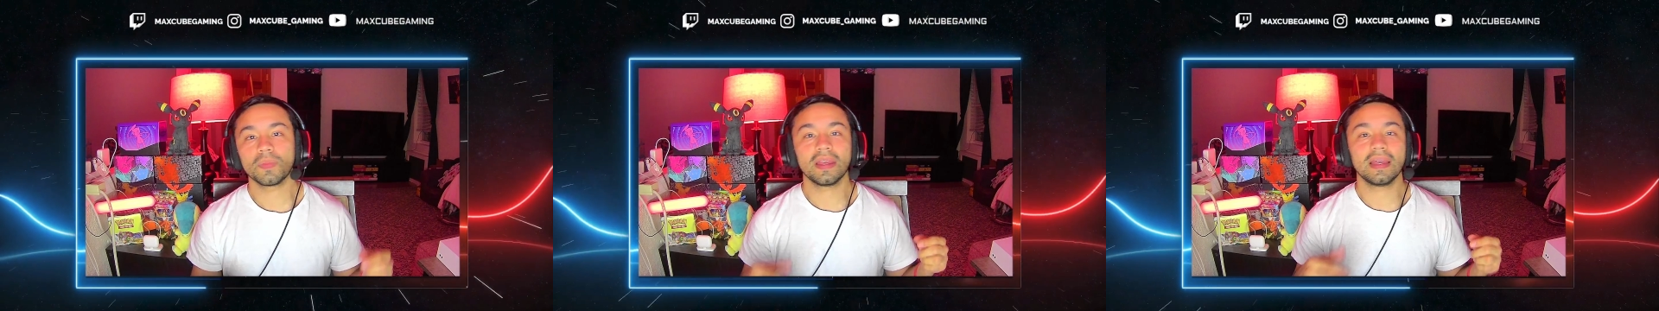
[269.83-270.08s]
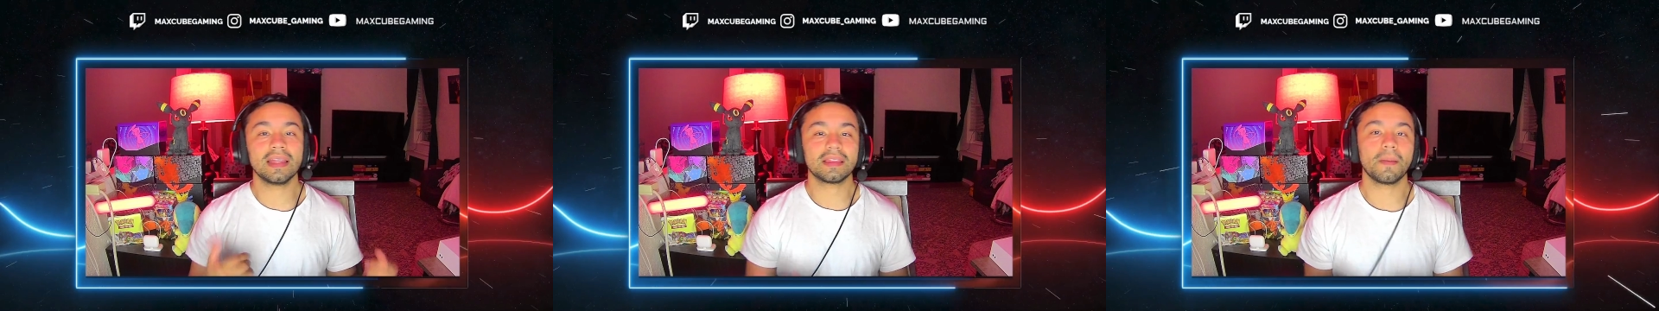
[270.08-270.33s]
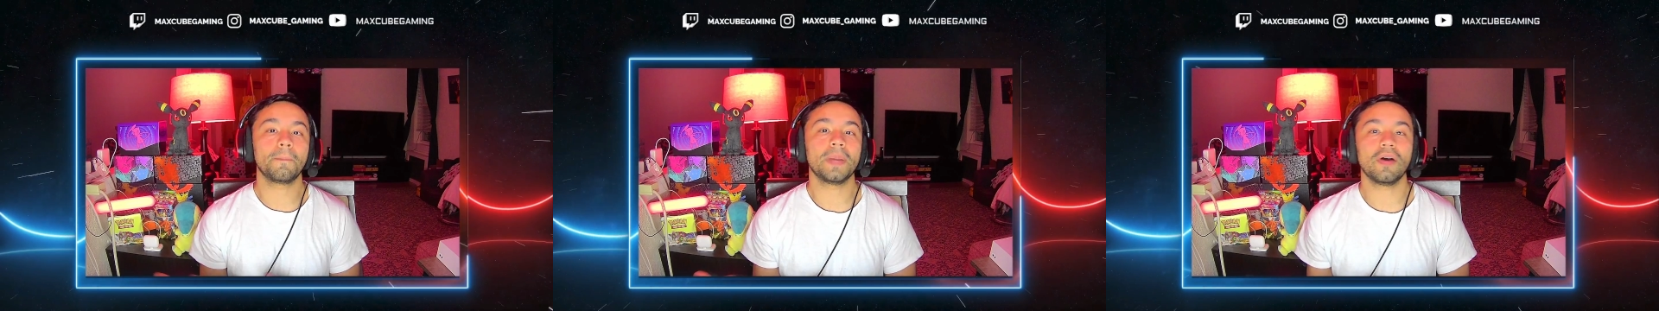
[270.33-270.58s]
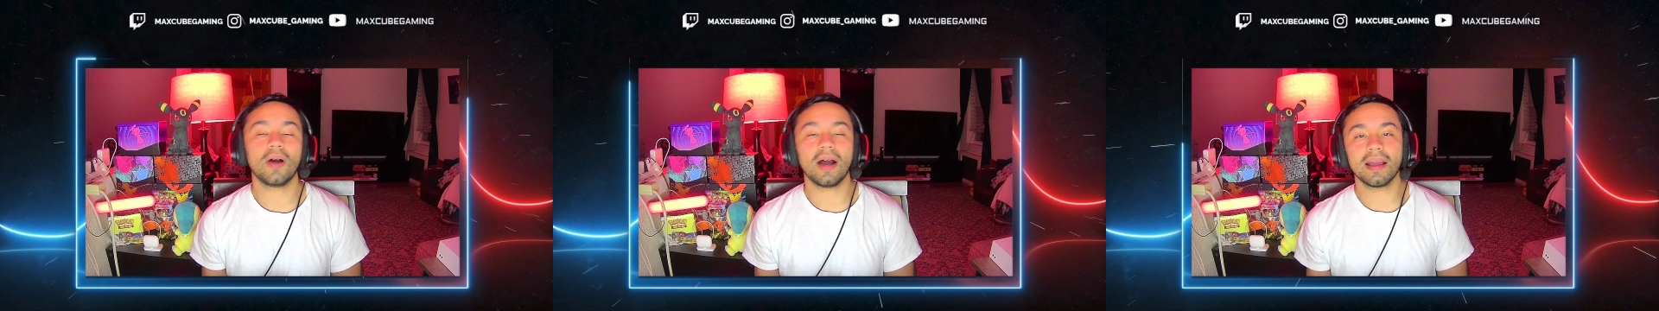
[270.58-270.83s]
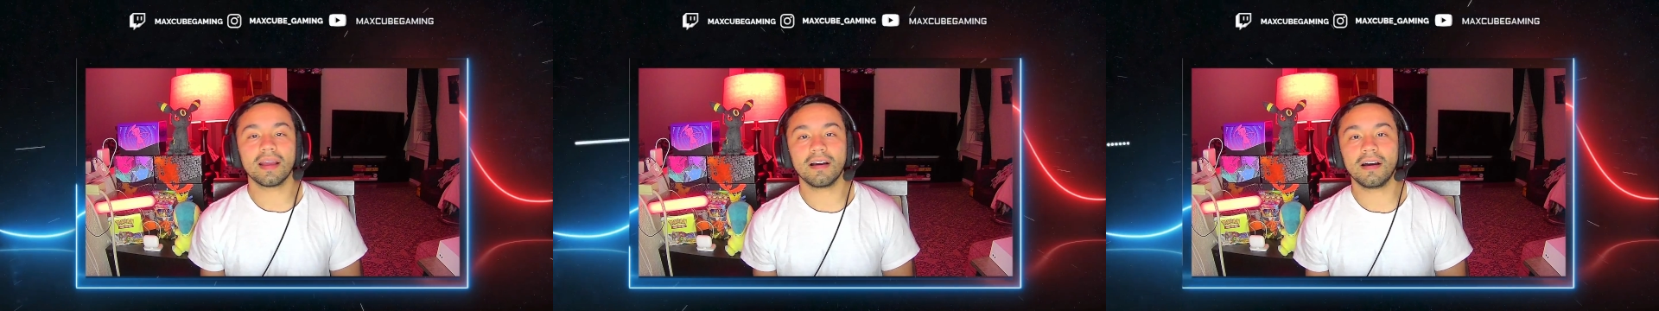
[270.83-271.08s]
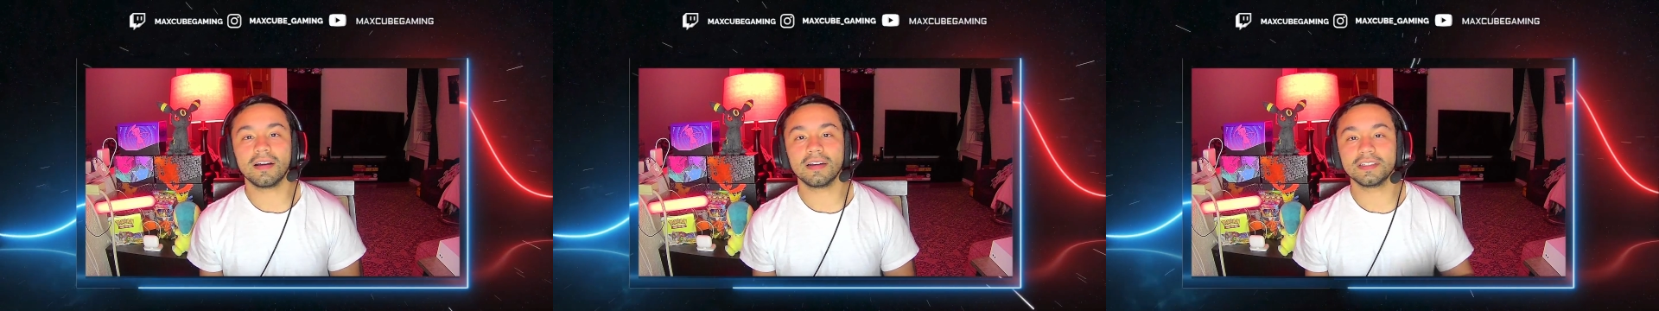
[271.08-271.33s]
Hit the bell
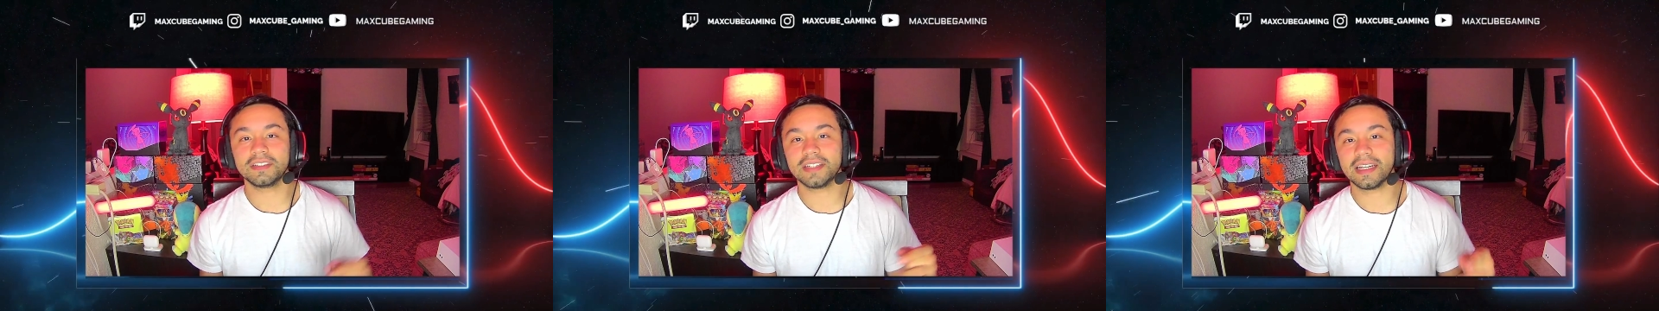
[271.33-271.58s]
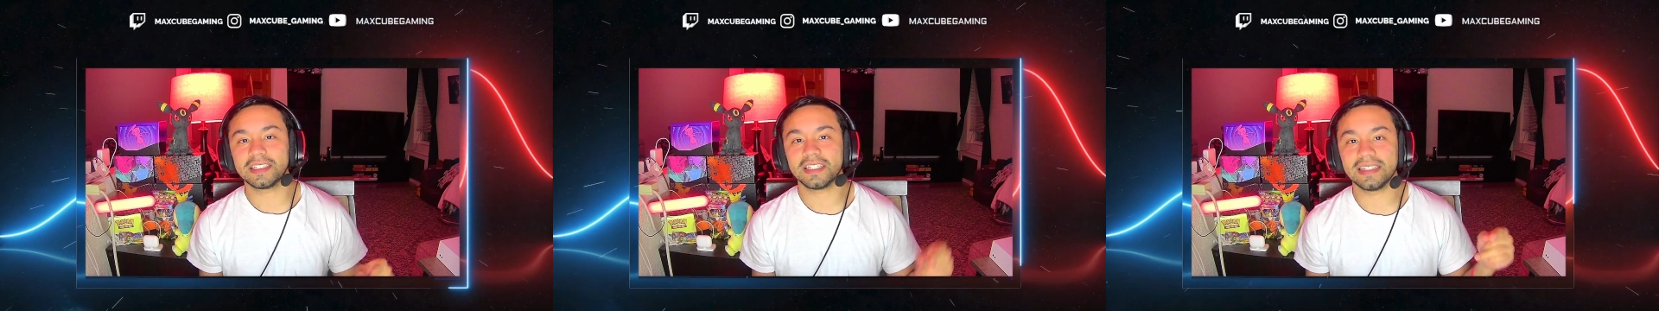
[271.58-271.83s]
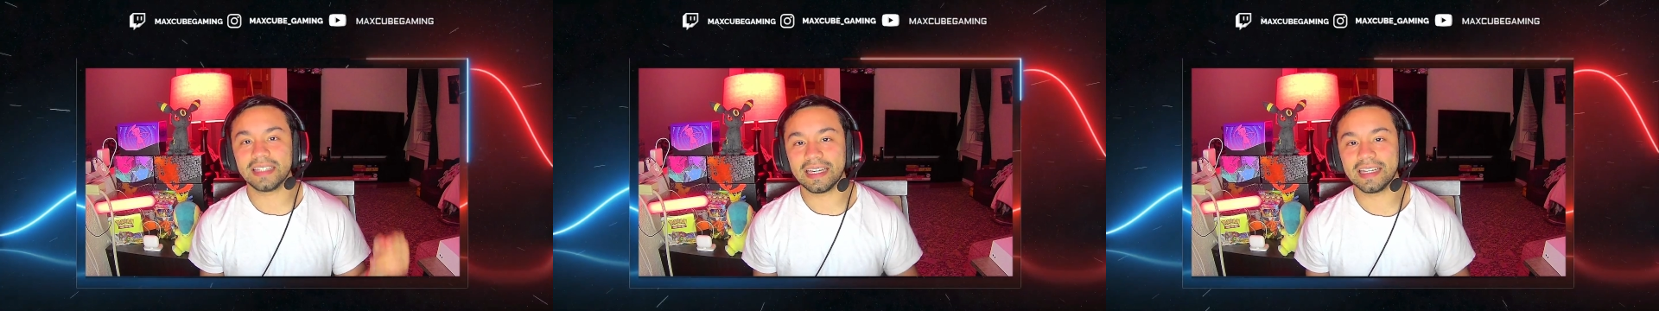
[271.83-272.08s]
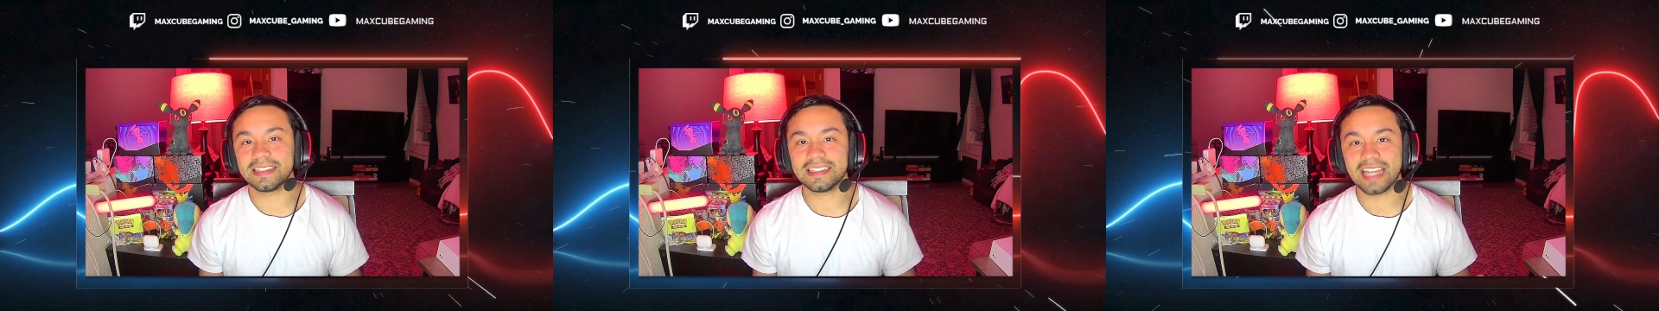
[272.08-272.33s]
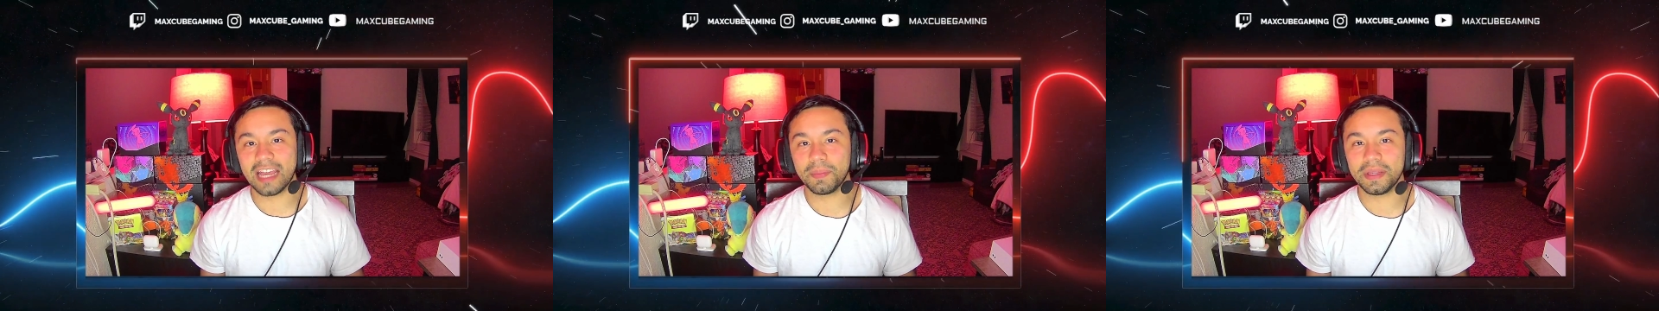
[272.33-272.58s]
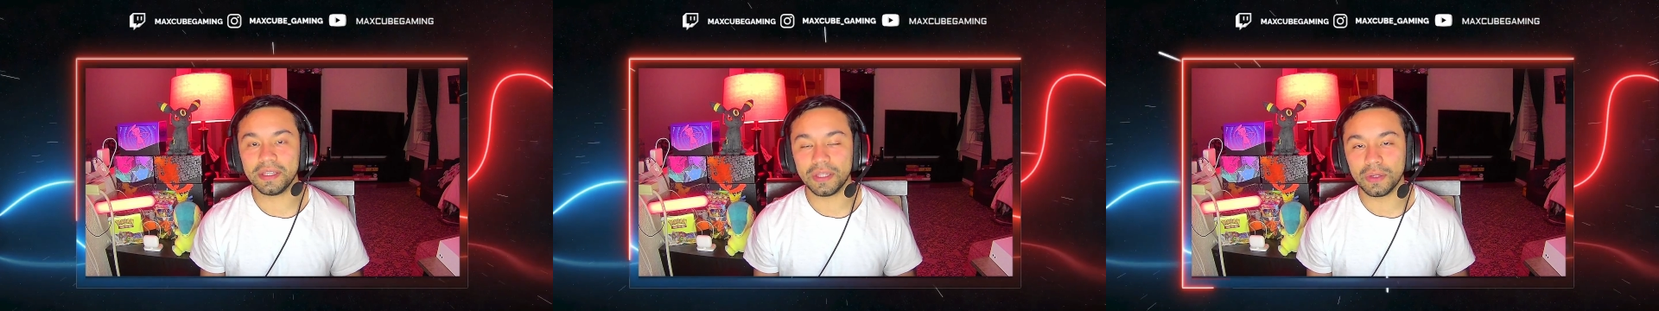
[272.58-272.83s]
icon to get your latest
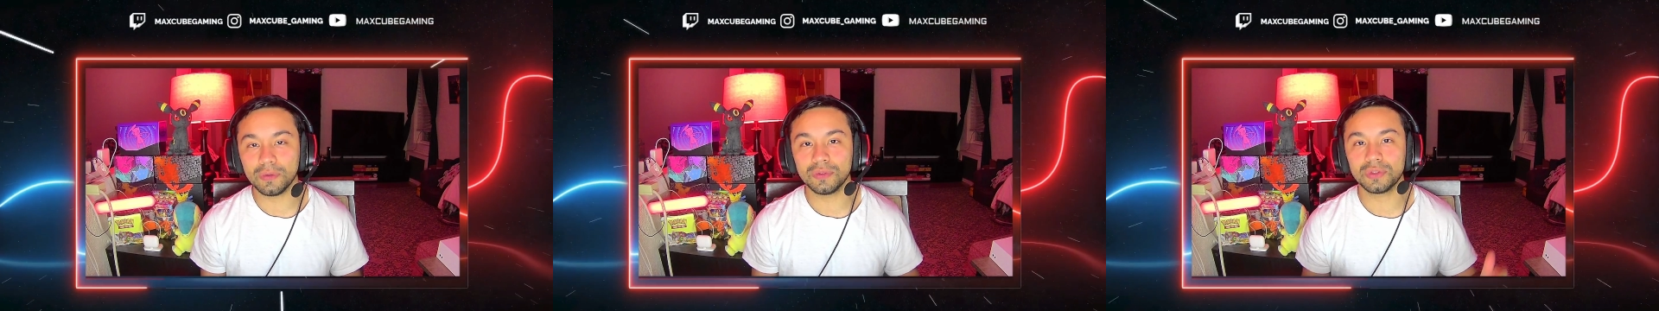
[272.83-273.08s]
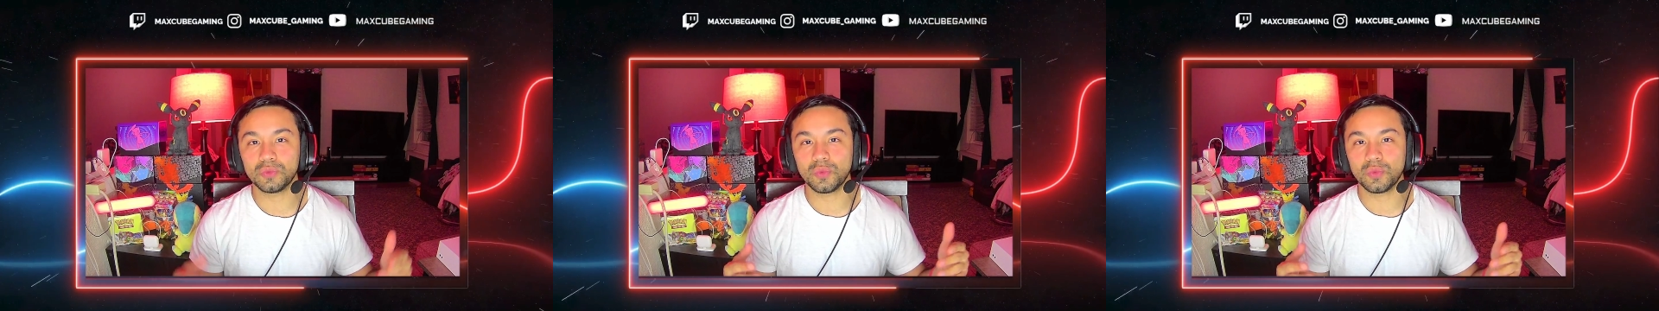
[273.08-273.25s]
gaming news,